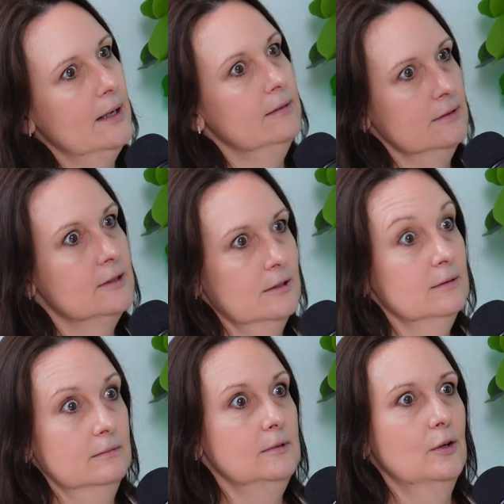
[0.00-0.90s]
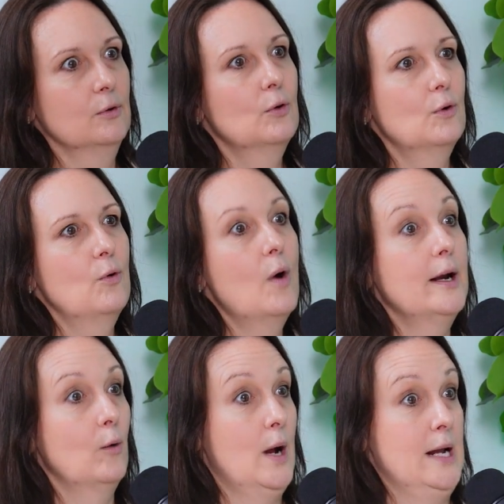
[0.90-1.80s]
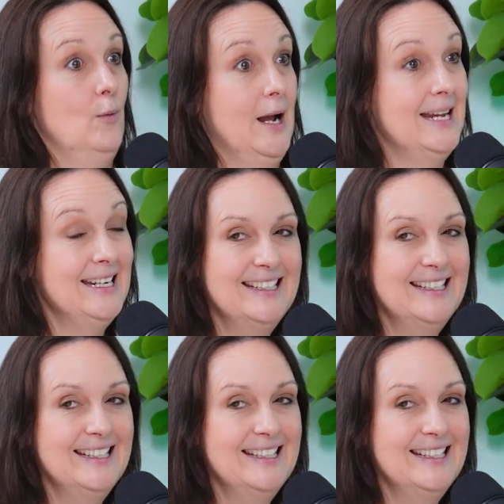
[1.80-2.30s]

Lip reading: and, quite a way away.